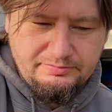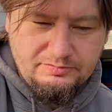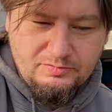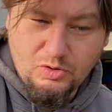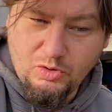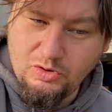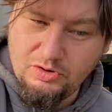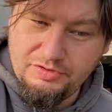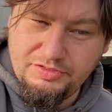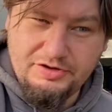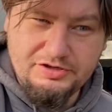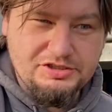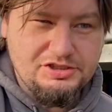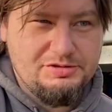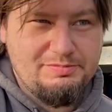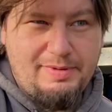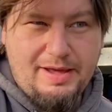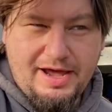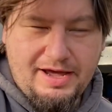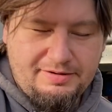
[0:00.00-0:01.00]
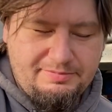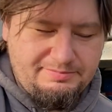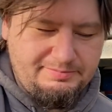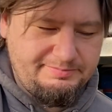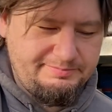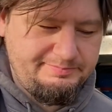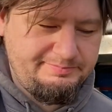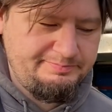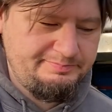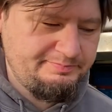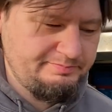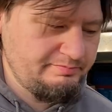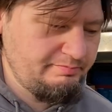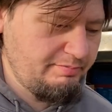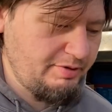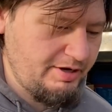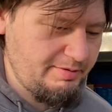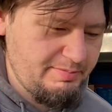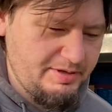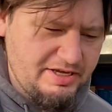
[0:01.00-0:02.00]
or they're just bad.
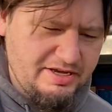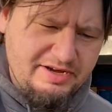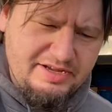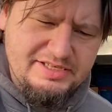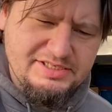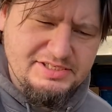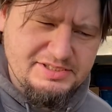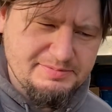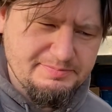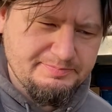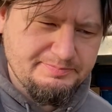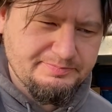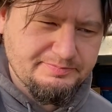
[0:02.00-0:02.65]
But because